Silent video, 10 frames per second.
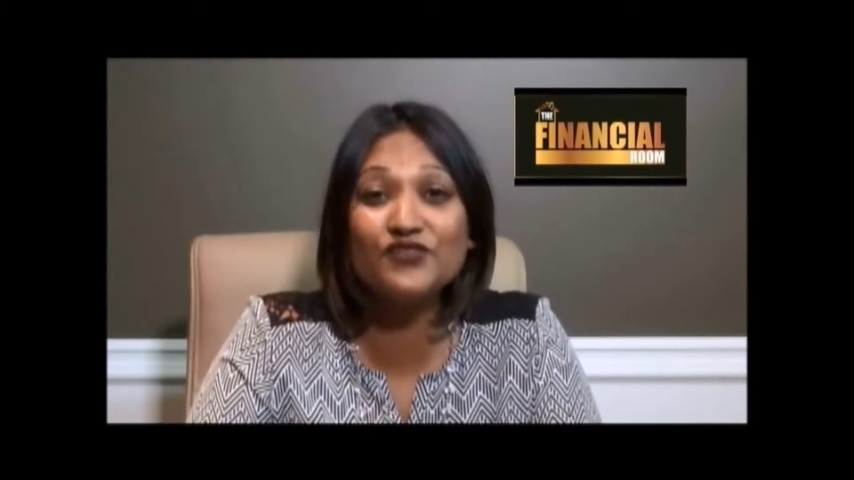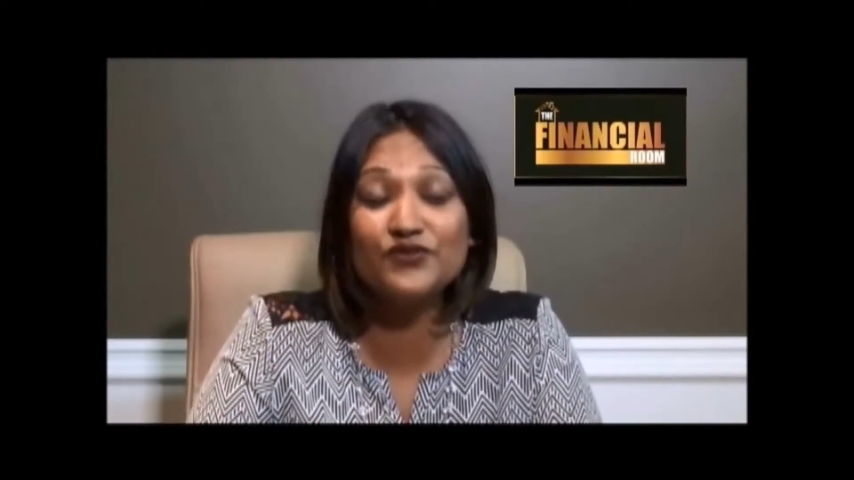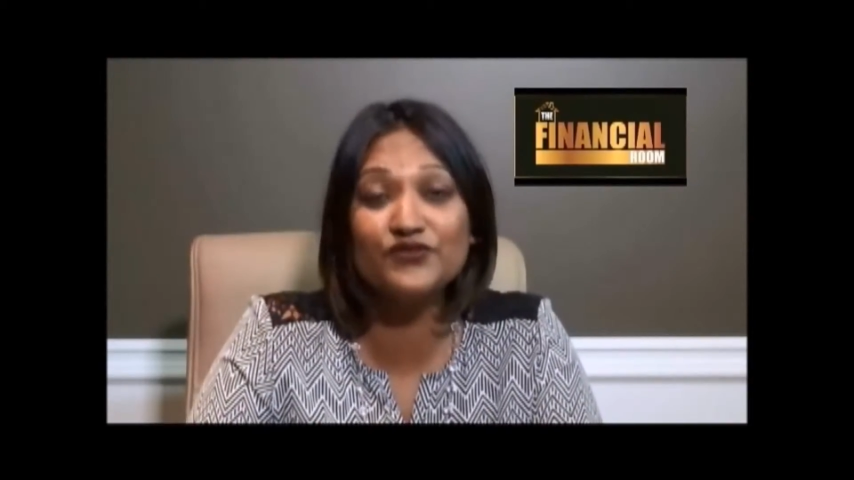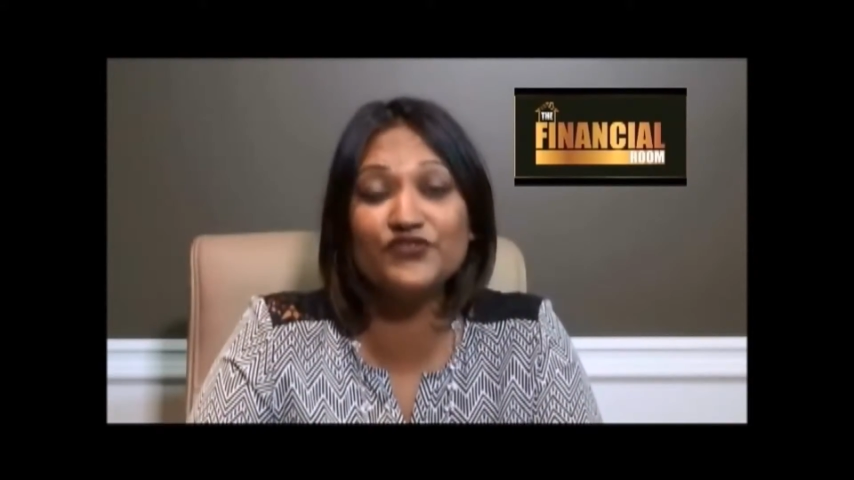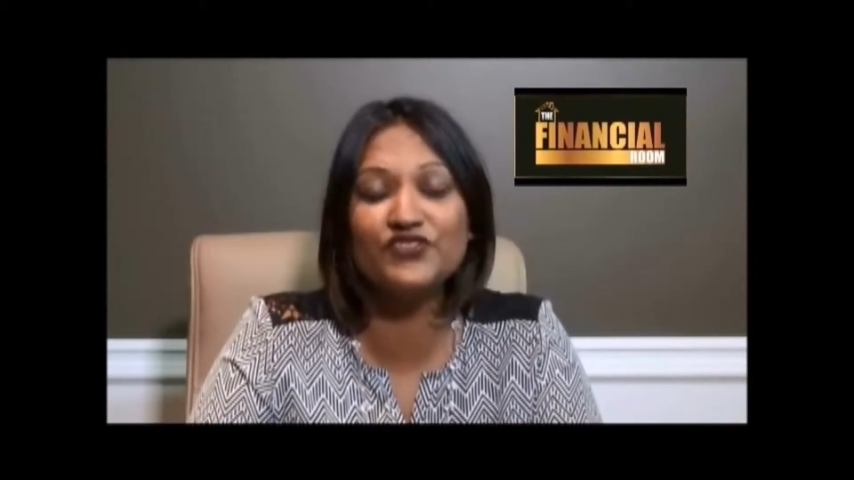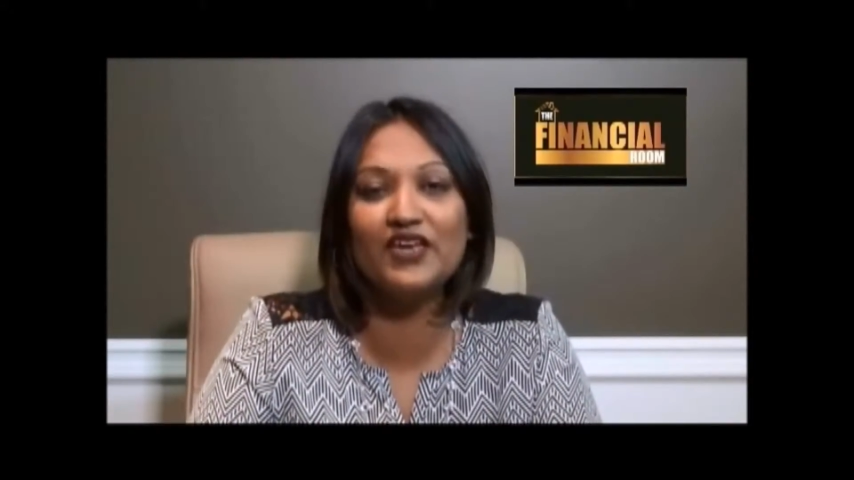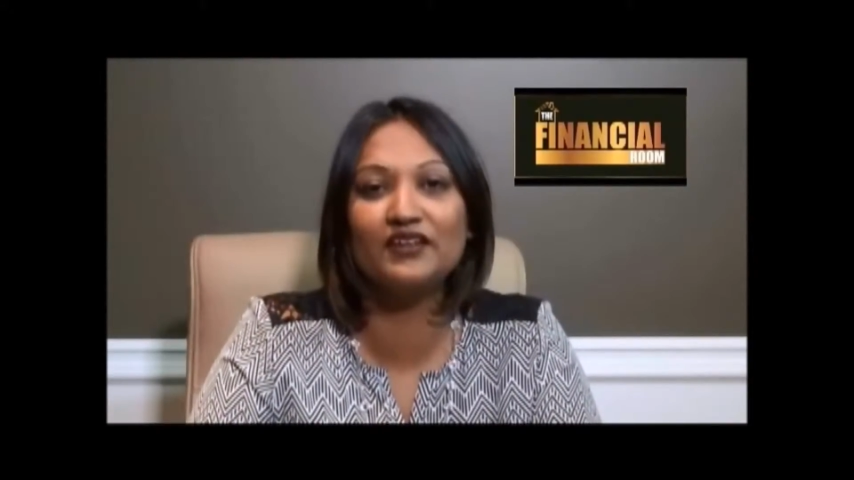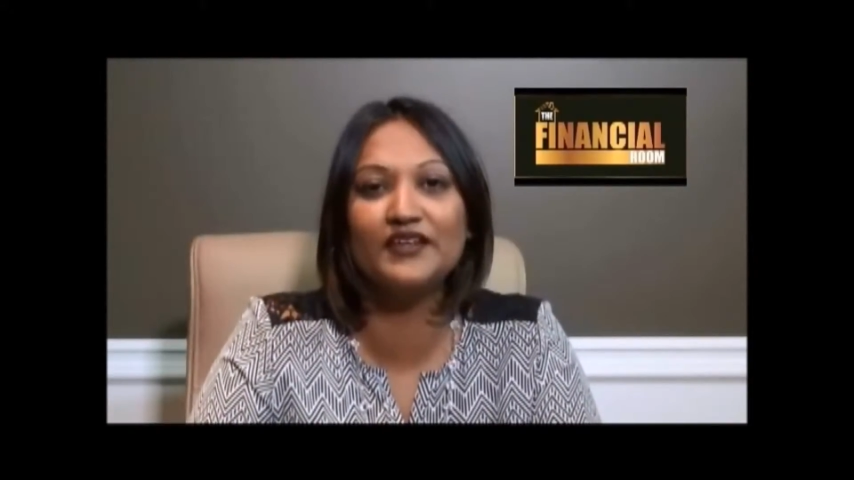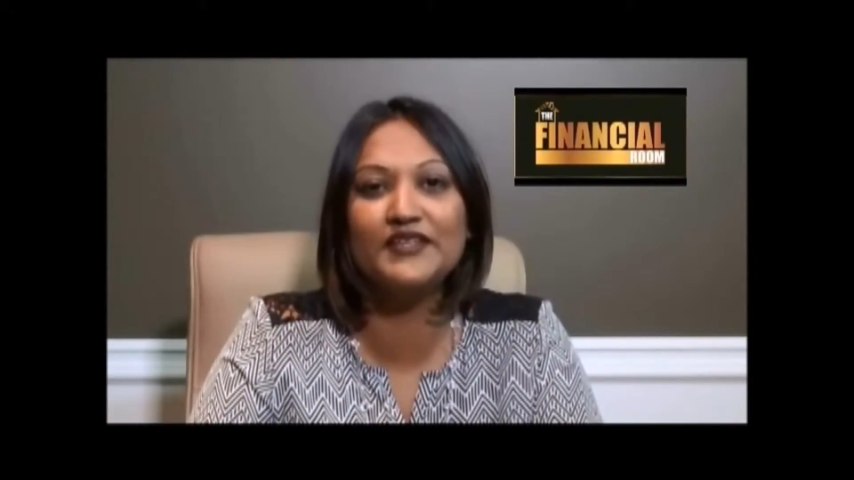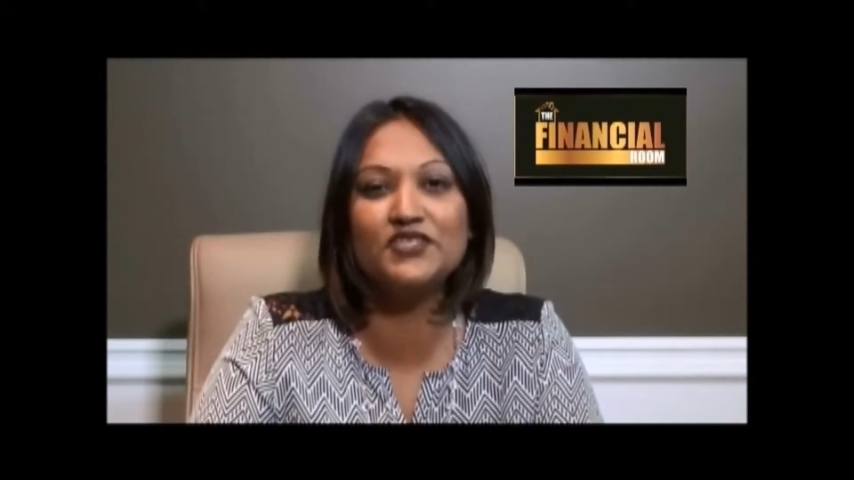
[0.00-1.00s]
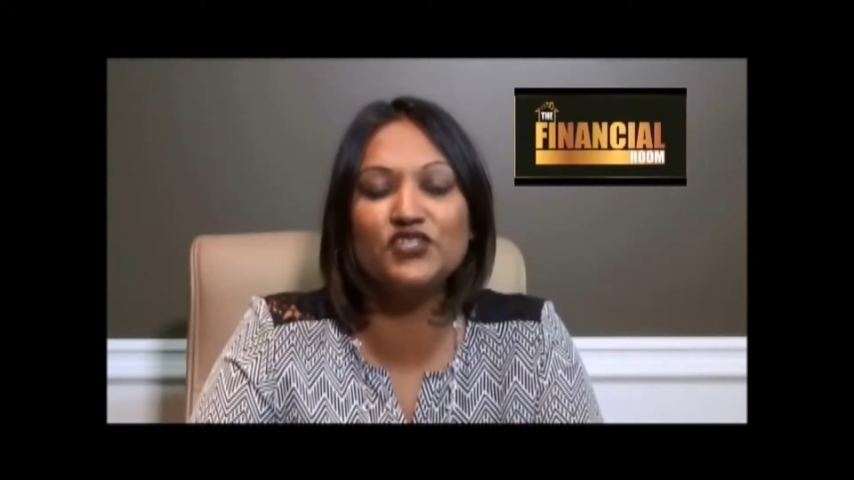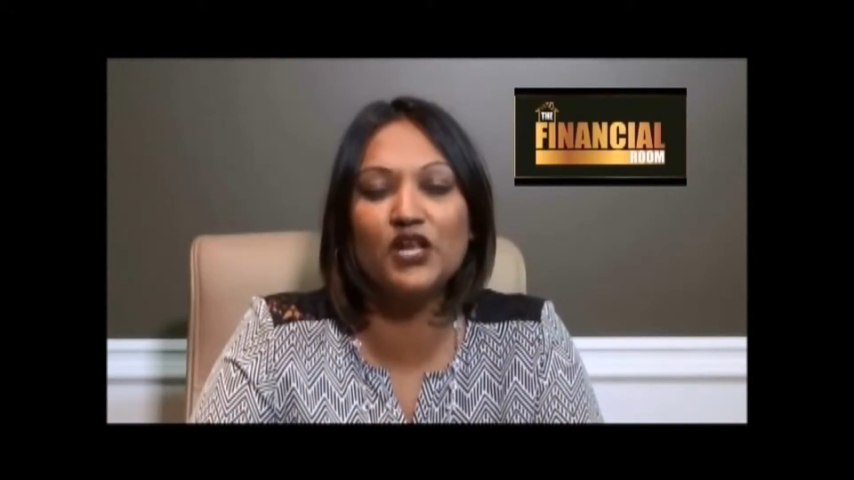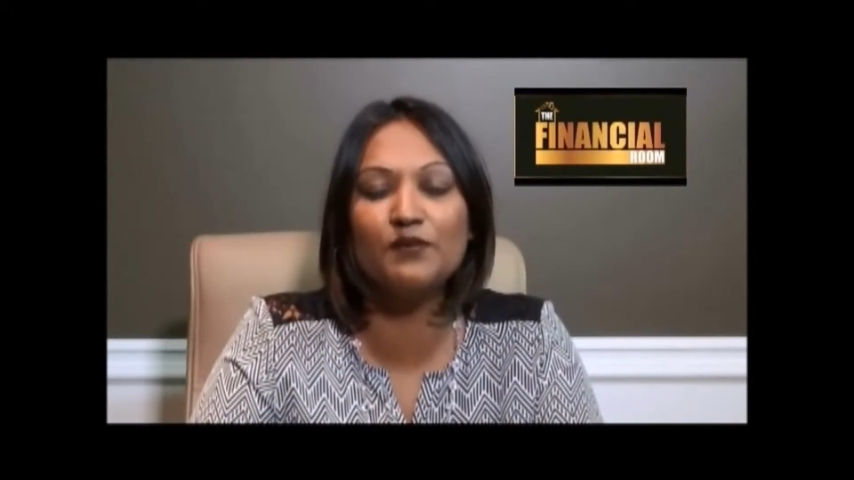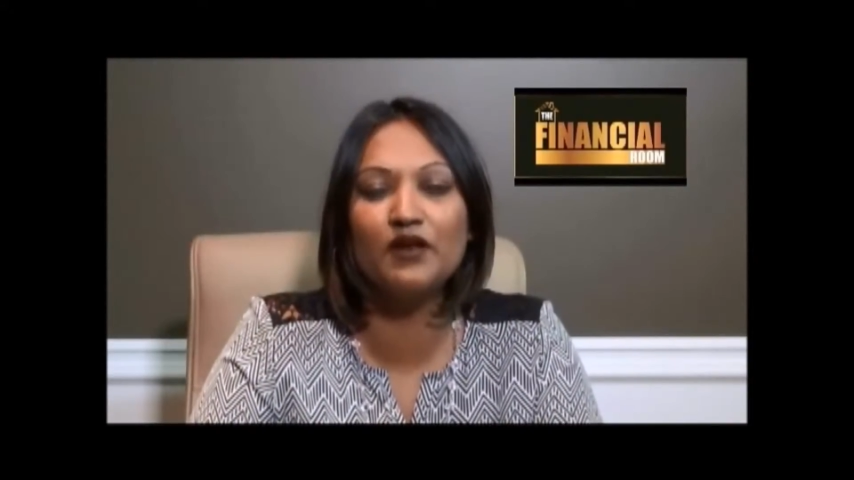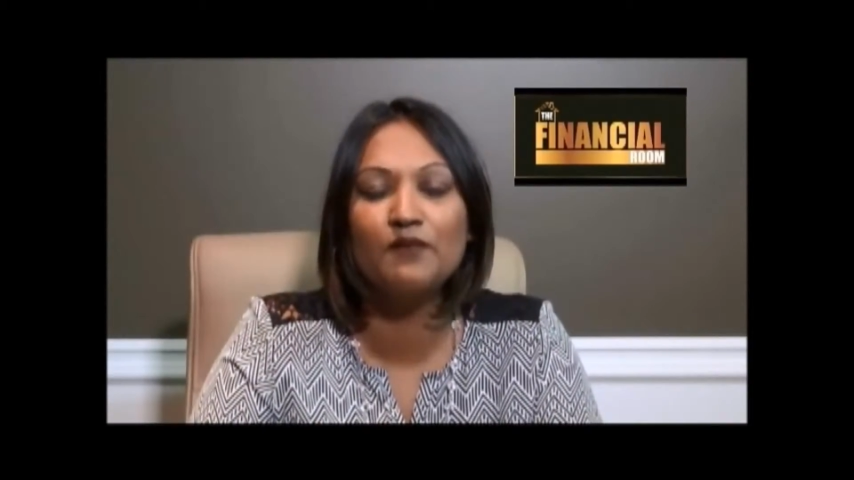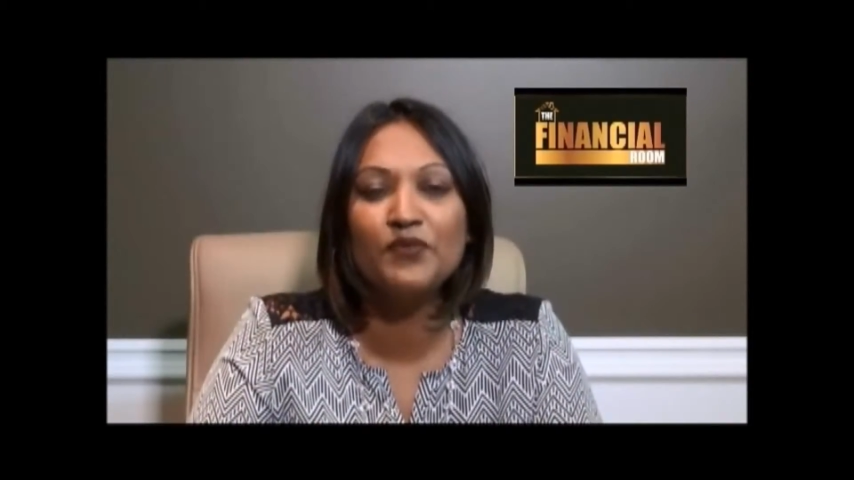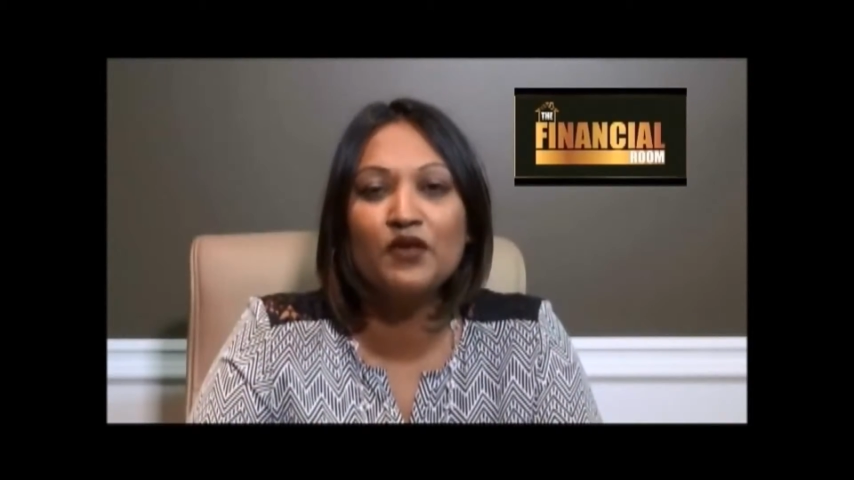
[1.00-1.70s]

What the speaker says: to understand, ladies and gentlemen.